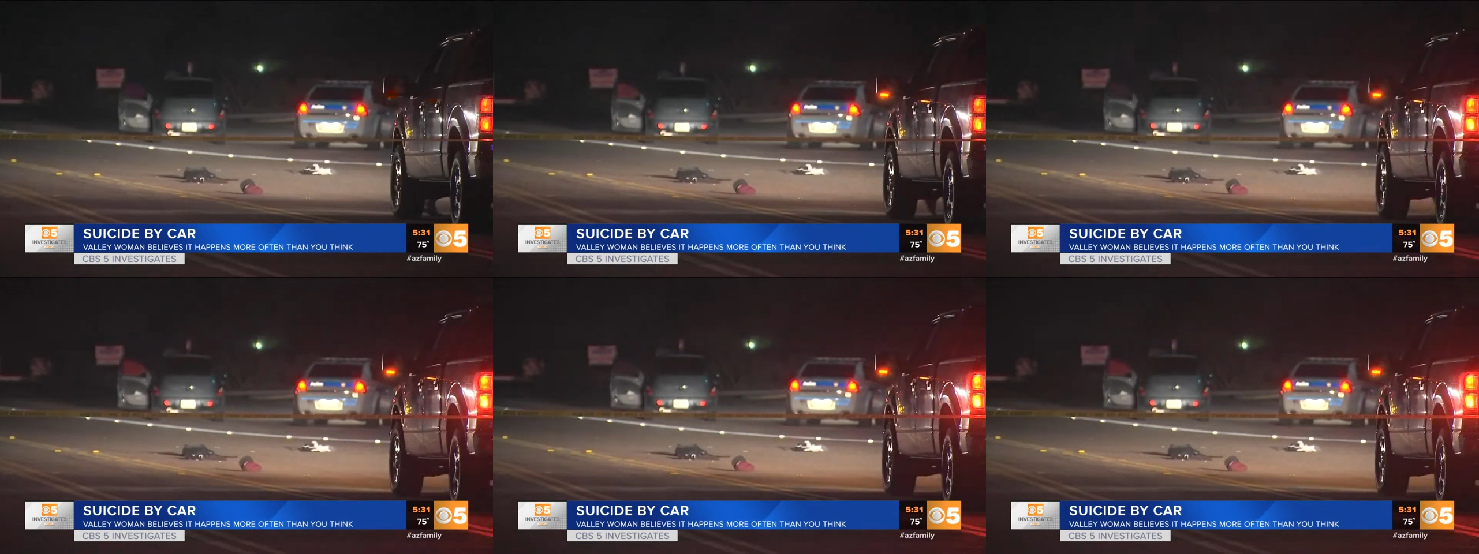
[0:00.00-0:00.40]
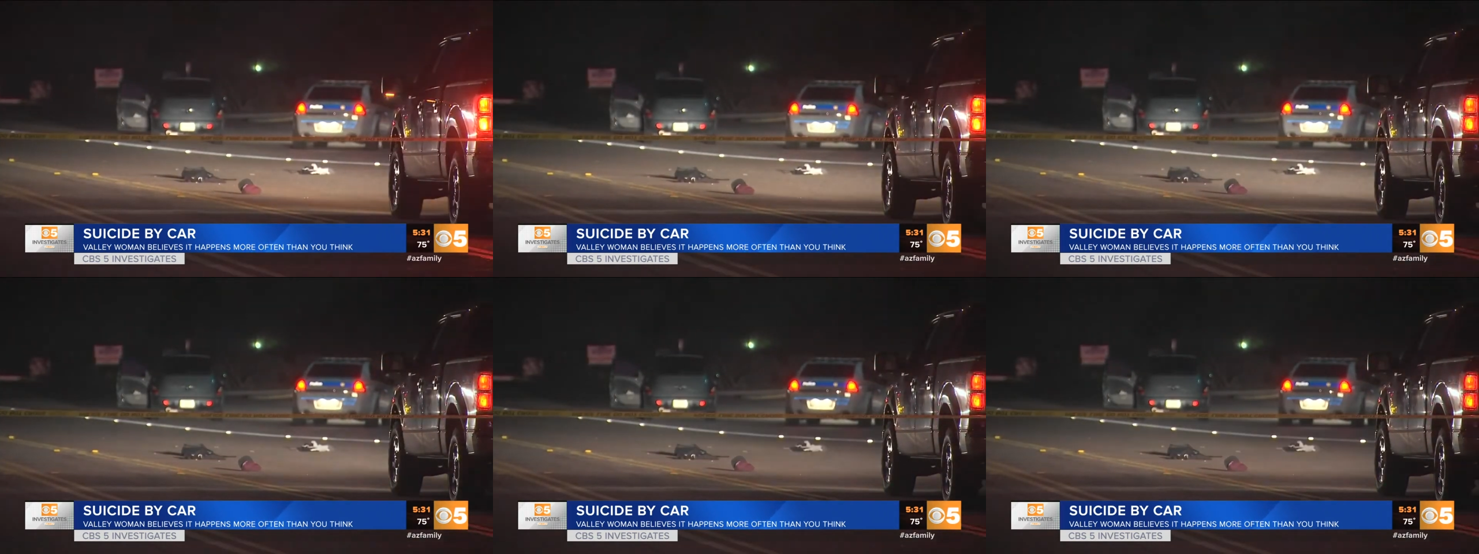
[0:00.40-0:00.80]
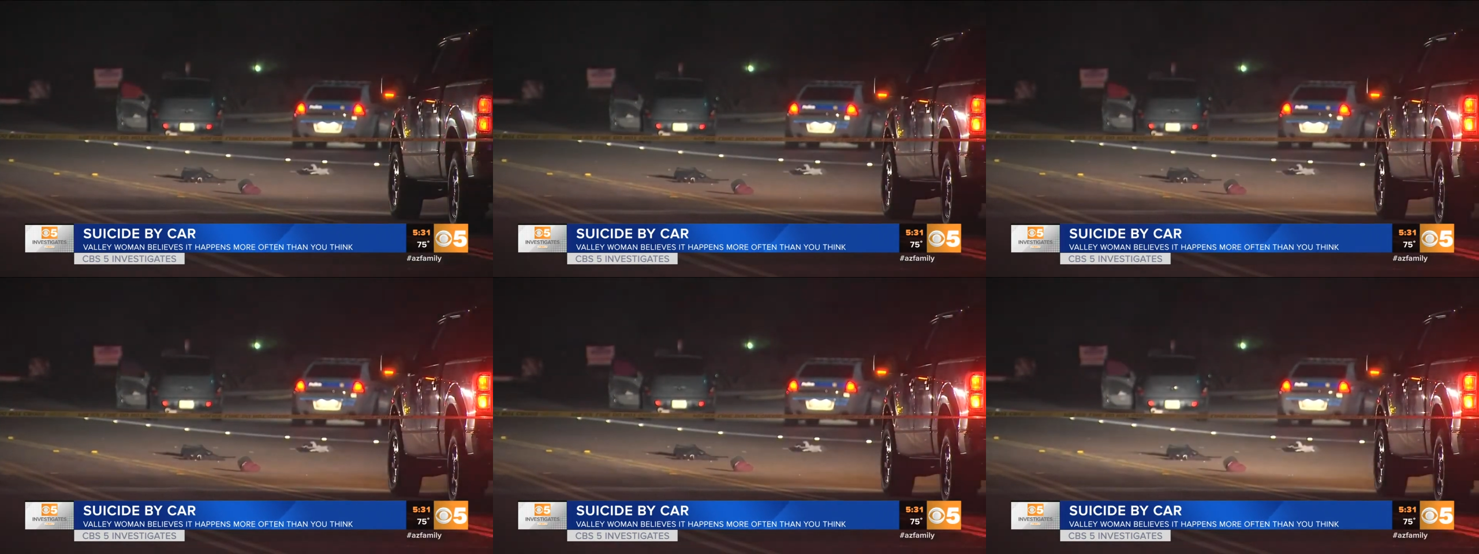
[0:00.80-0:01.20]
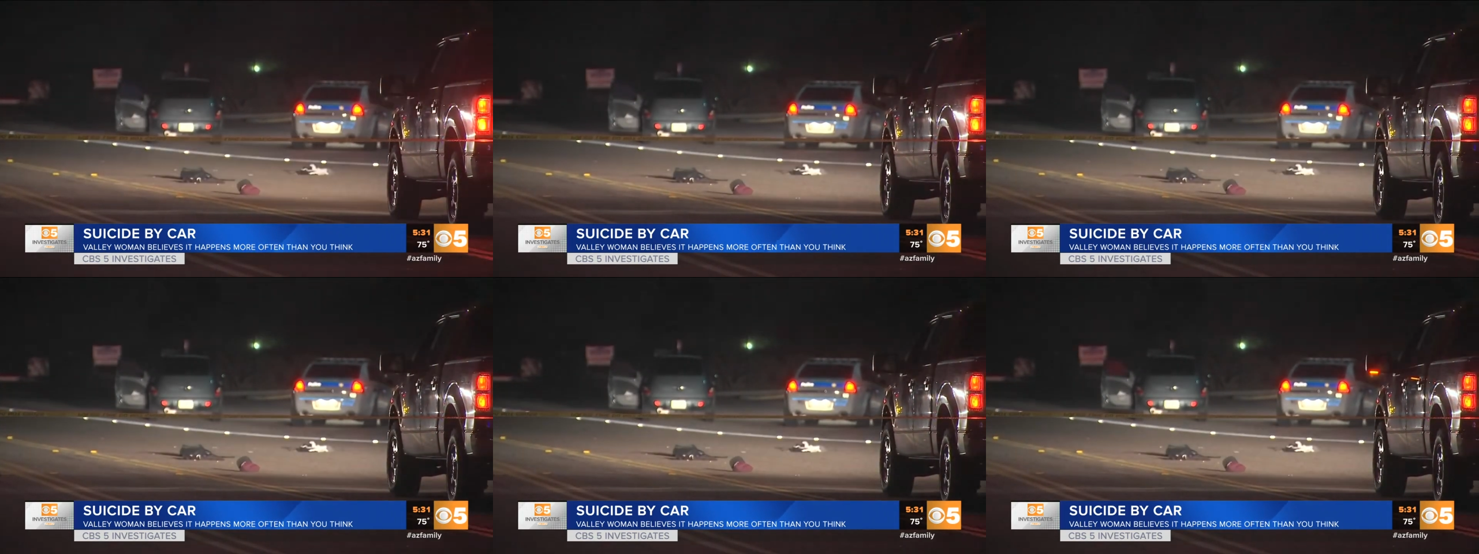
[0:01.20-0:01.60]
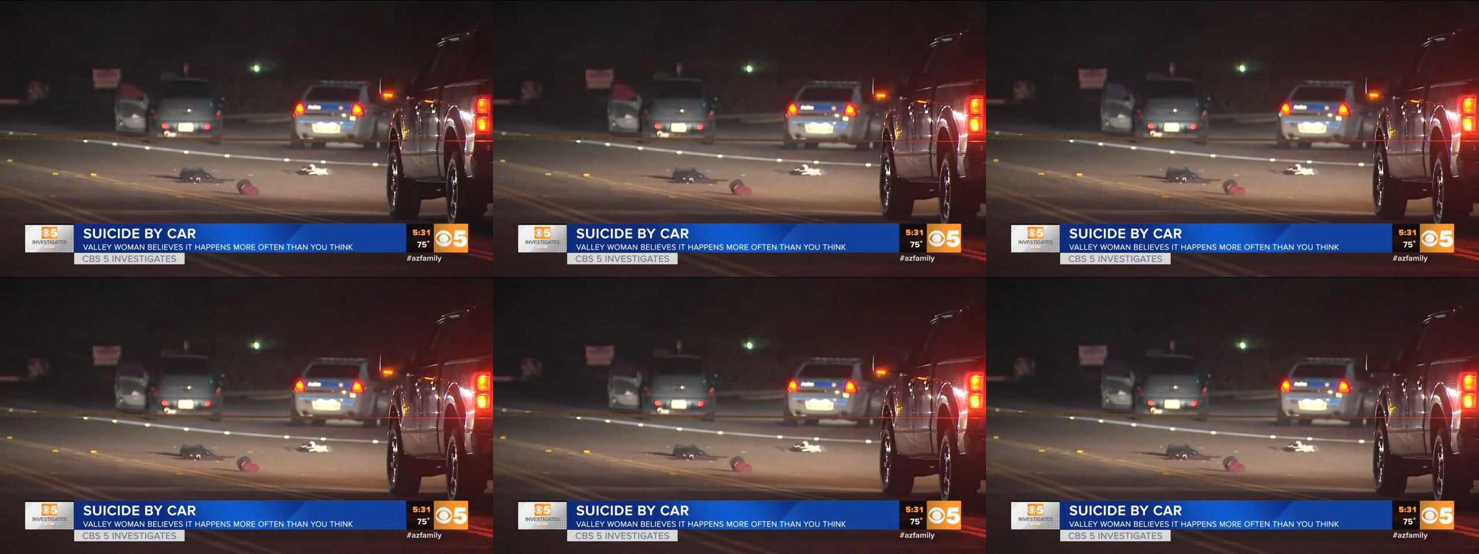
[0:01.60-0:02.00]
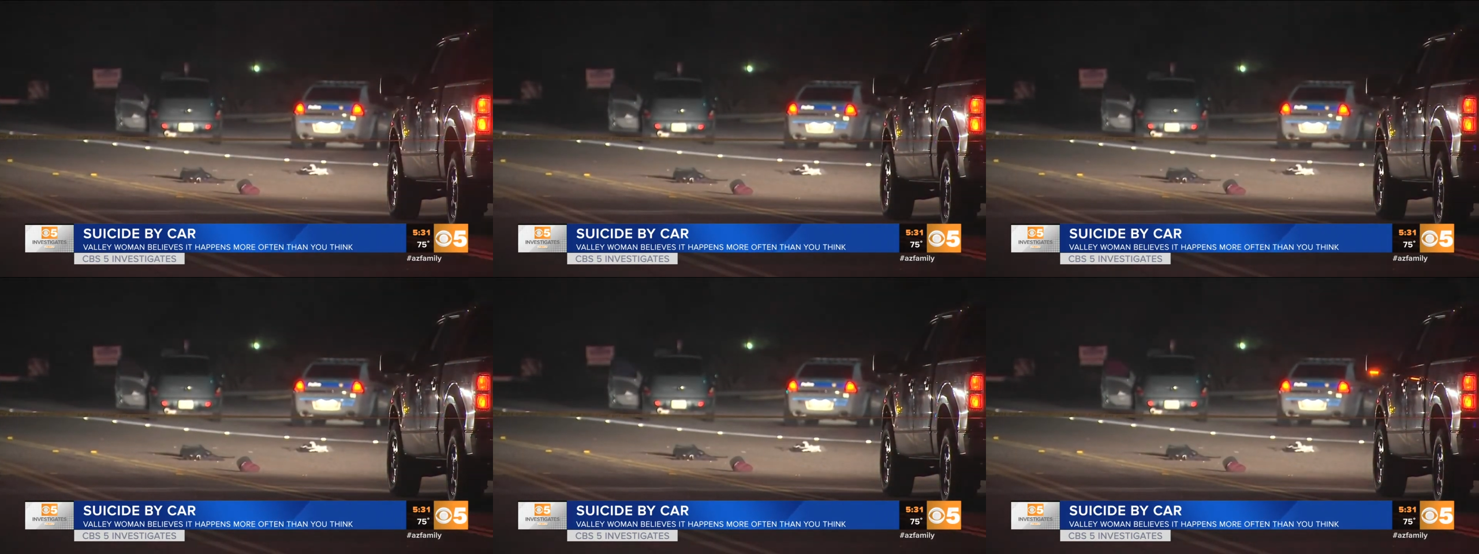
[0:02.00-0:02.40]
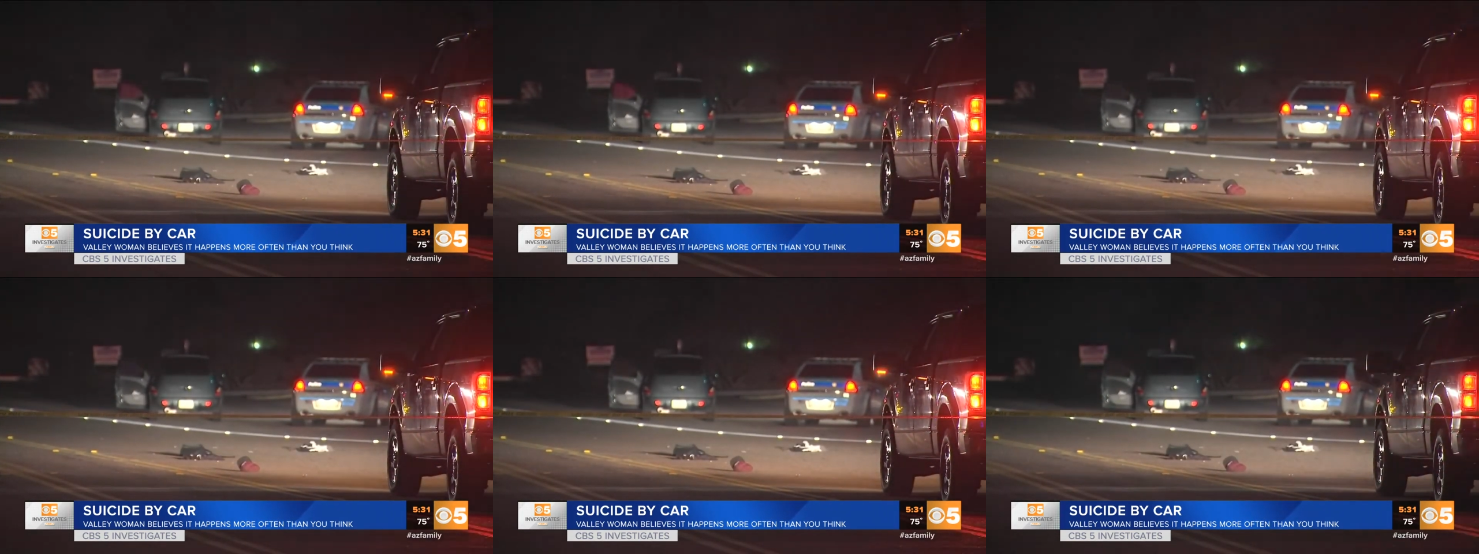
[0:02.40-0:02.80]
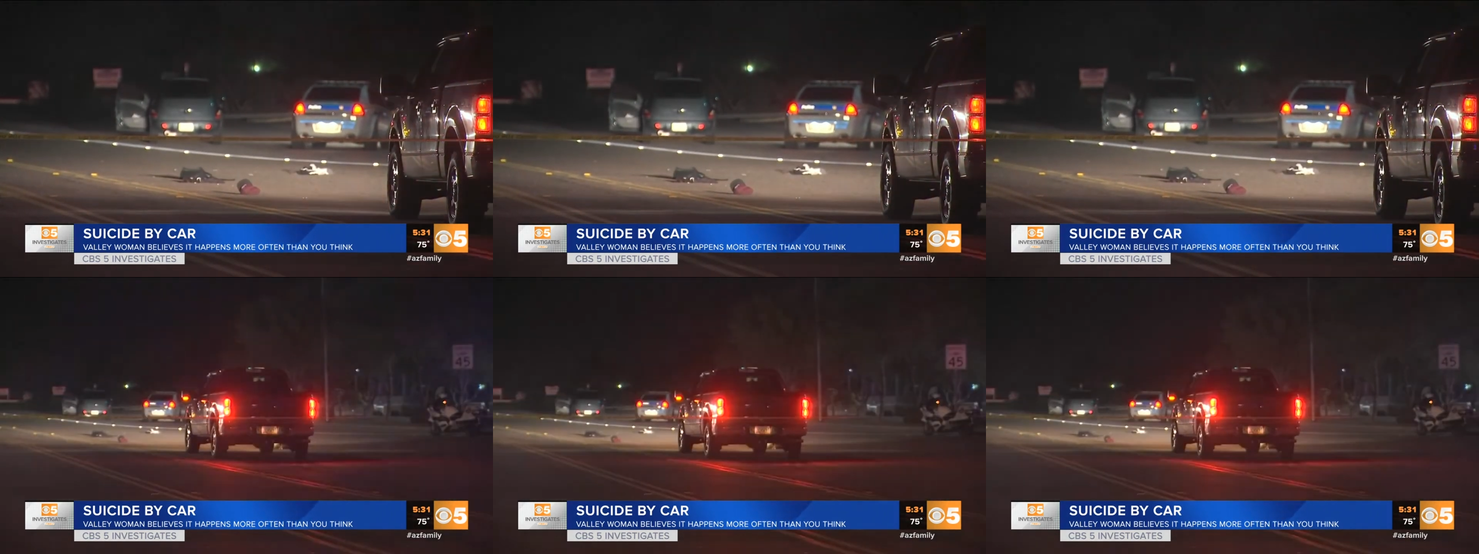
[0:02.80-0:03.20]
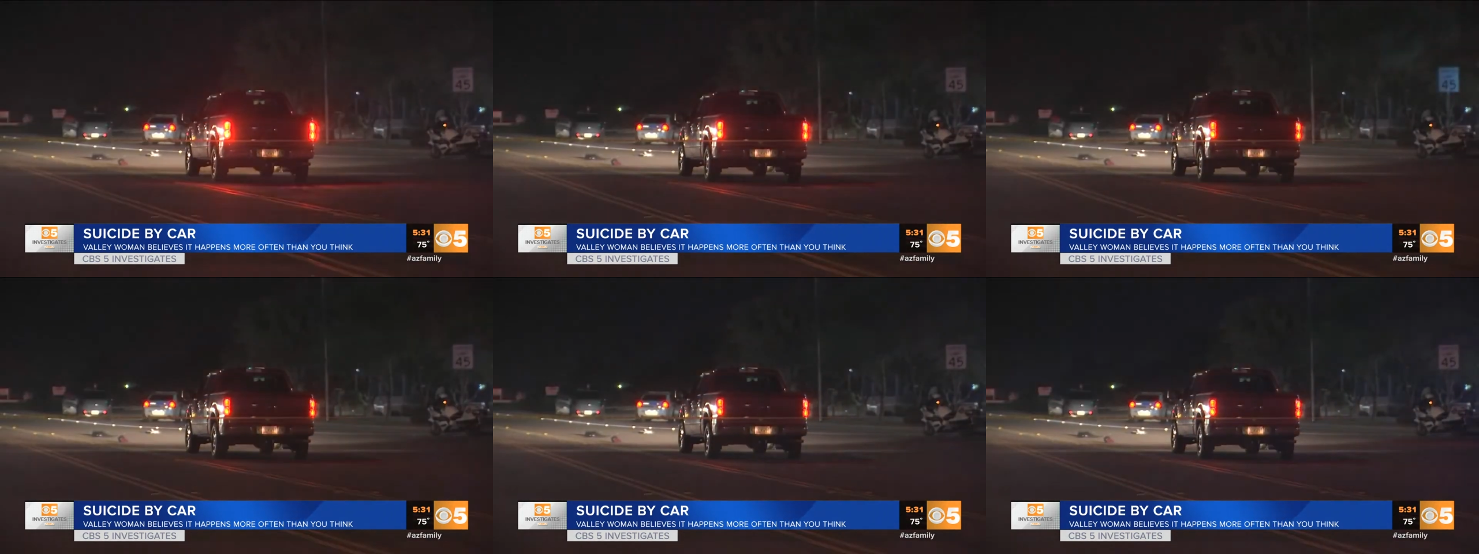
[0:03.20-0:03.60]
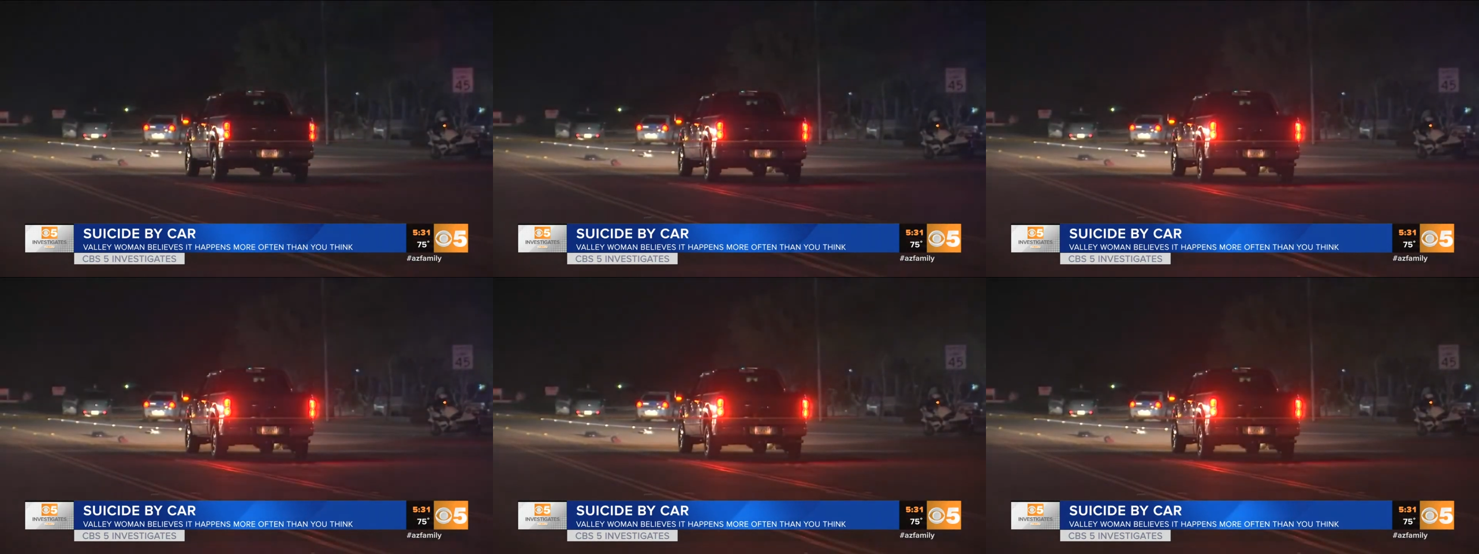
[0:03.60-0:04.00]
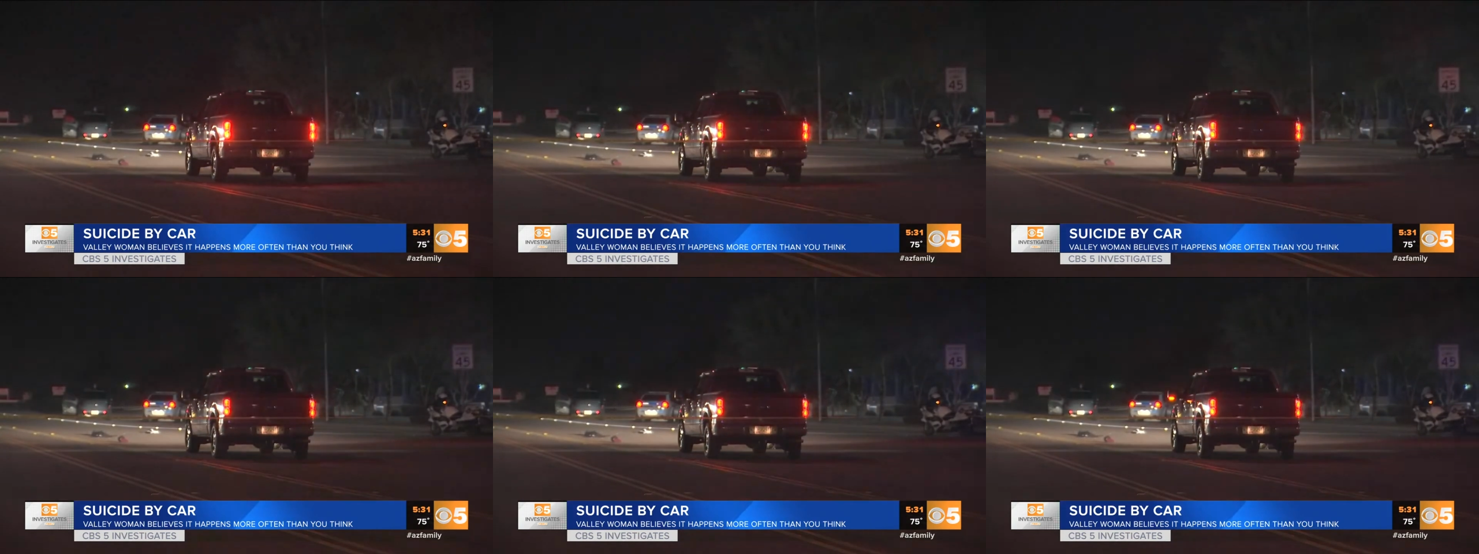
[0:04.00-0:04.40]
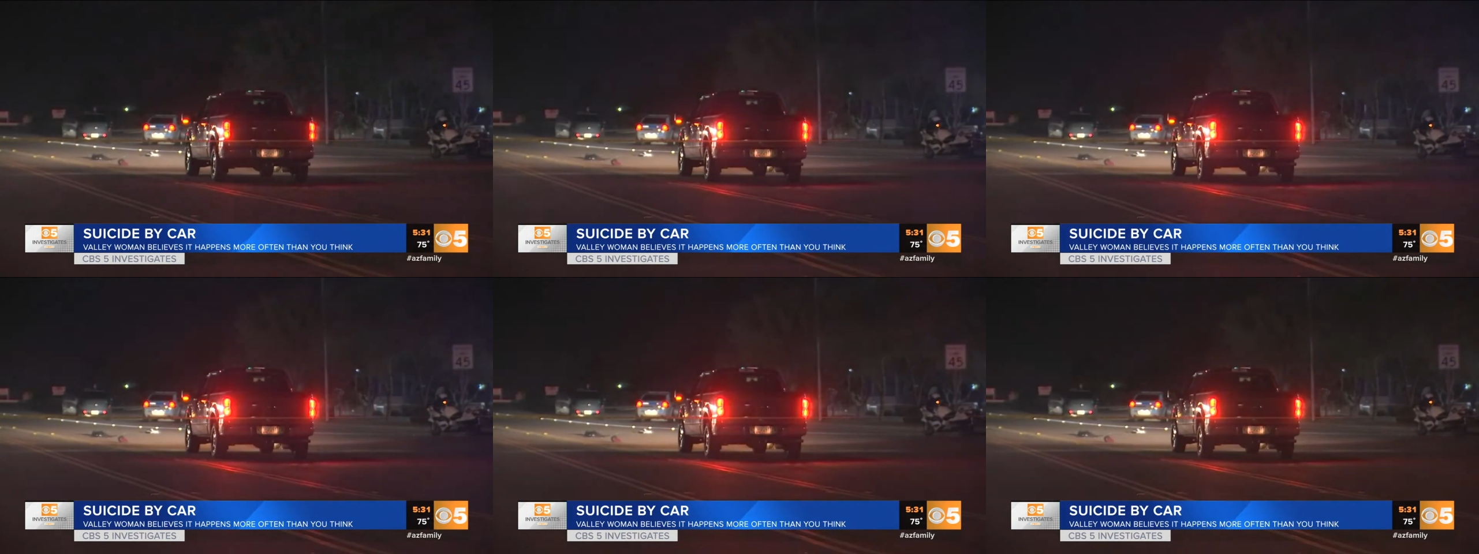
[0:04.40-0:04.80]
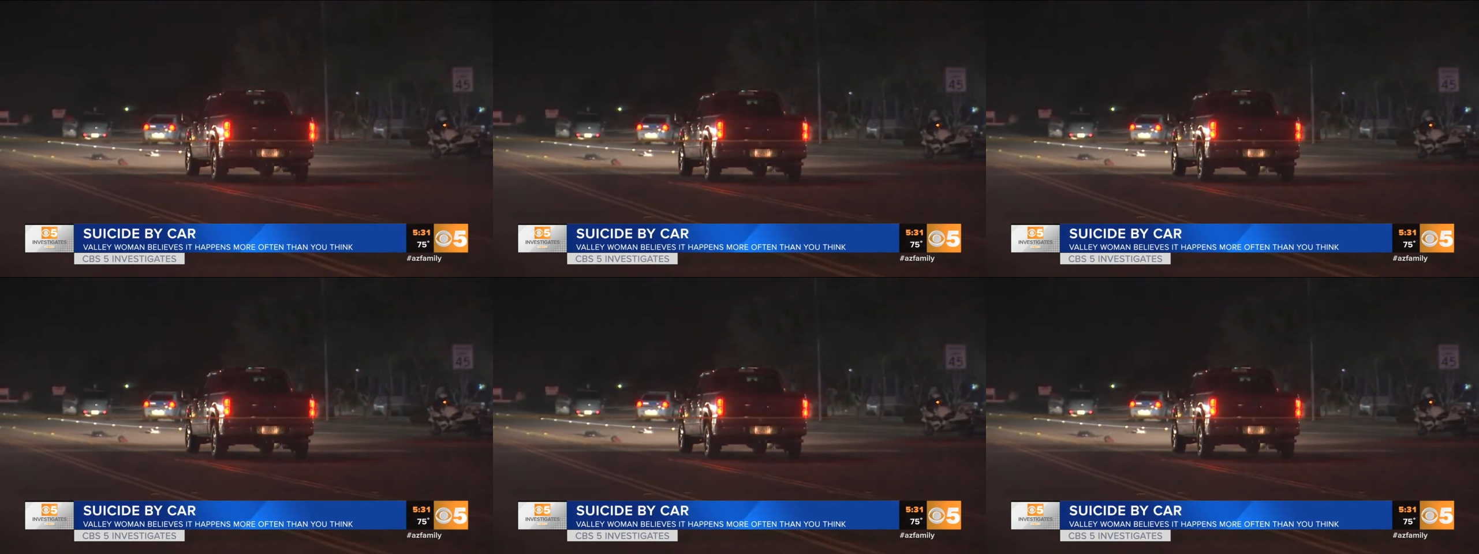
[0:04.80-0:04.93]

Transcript: [unreadable: no face in view]